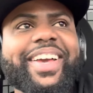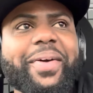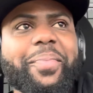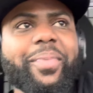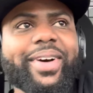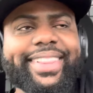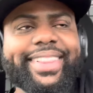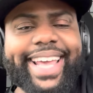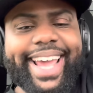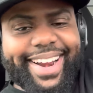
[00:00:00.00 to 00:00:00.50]

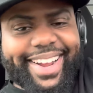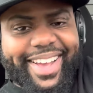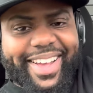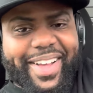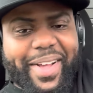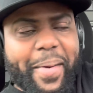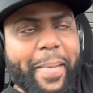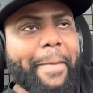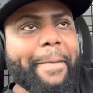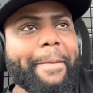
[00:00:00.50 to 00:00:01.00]
But that
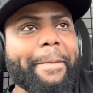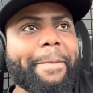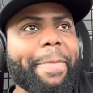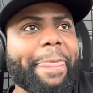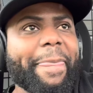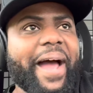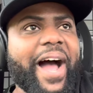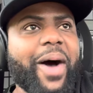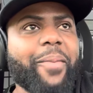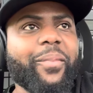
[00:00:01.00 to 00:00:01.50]
uh
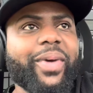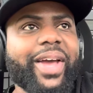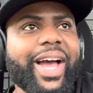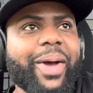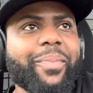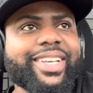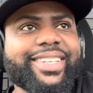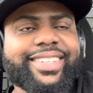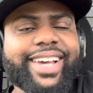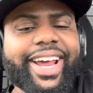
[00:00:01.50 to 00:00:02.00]
I'm
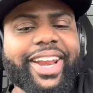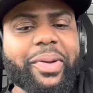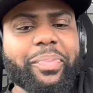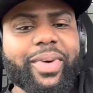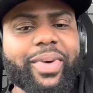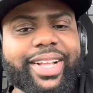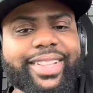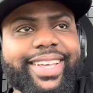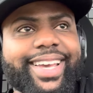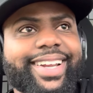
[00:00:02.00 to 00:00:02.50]
I'm excited
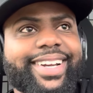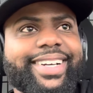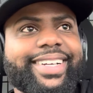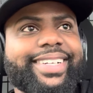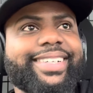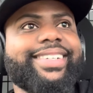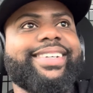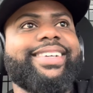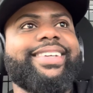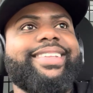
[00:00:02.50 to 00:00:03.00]
about that
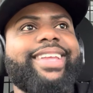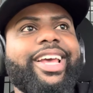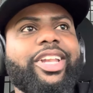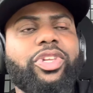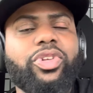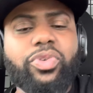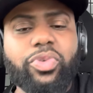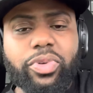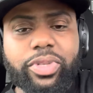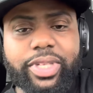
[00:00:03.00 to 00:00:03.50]
uh that
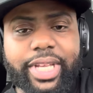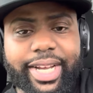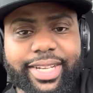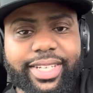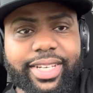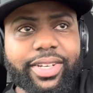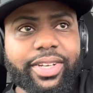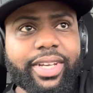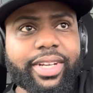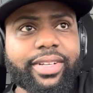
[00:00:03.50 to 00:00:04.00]
two
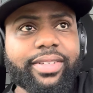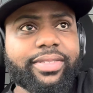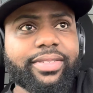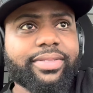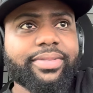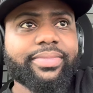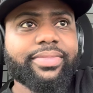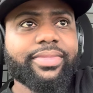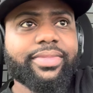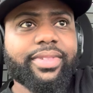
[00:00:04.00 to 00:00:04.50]
sextillion
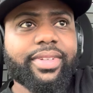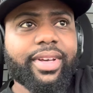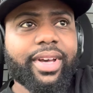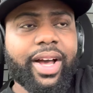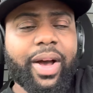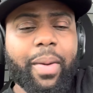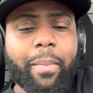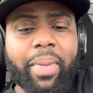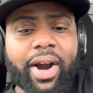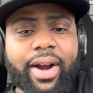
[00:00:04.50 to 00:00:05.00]

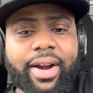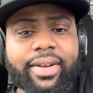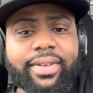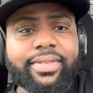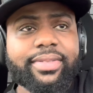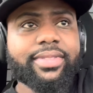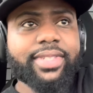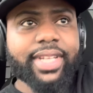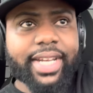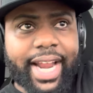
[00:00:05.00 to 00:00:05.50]
uh,
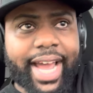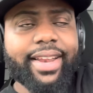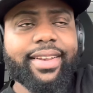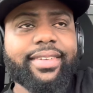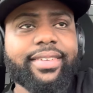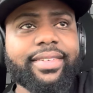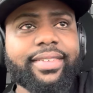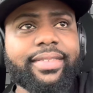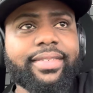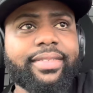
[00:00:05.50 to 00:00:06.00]
burn tonight.
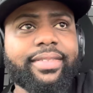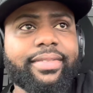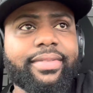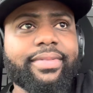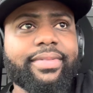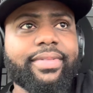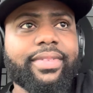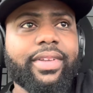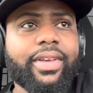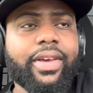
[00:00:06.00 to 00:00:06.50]

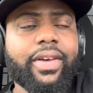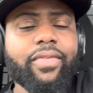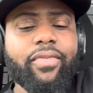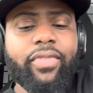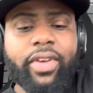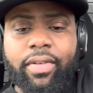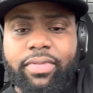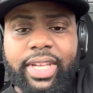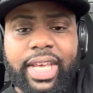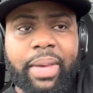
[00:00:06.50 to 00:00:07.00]

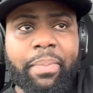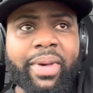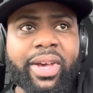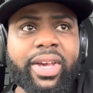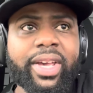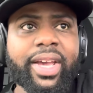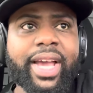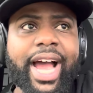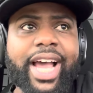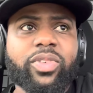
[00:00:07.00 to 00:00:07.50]
15
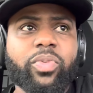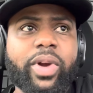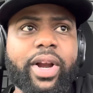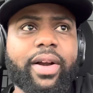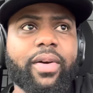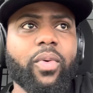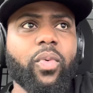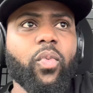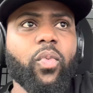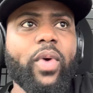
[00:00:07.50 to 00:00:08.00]
million guys.
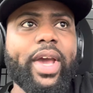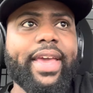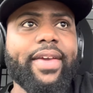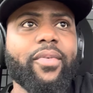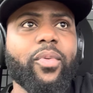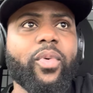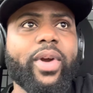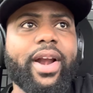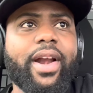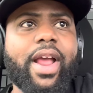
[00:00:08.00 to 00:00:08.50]
We're we
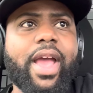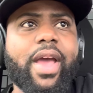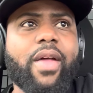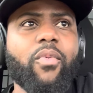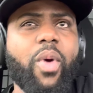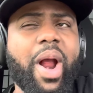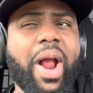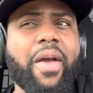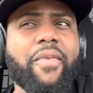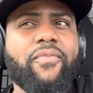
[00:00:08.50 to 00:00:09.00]
we're at,
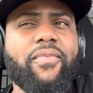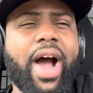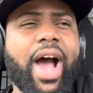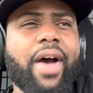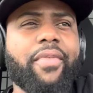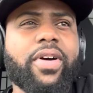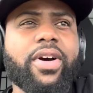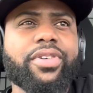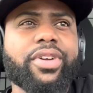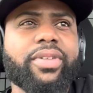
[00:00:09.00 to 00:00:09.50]
we're at
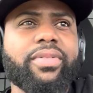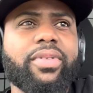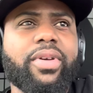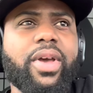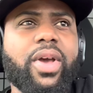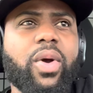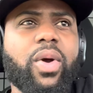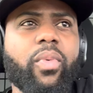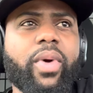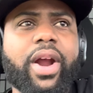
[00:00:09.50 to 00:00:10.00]
500.
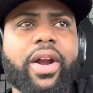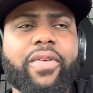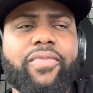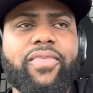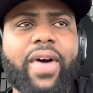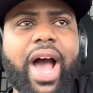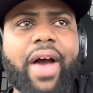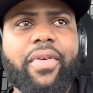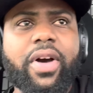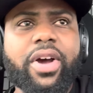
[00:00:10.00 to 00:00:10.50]
We're at a
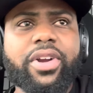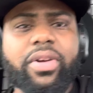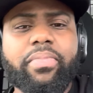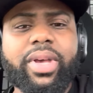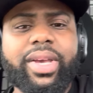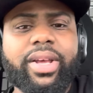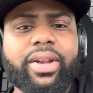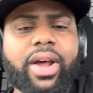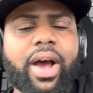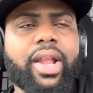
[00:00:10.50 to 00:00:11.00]
500
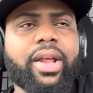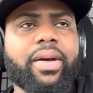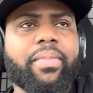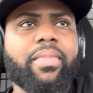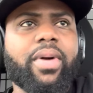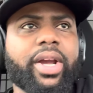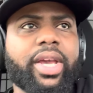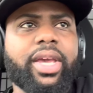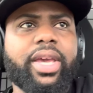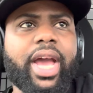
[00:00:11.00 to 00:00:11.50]
million dollar
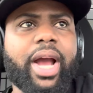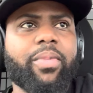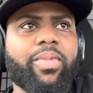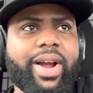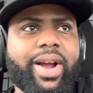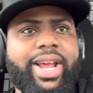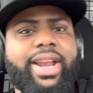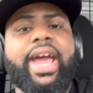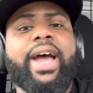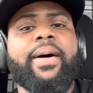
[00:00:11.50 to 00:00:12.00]
market cap
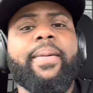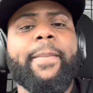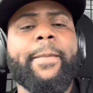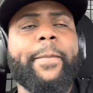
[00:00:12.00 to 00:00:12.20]
right now.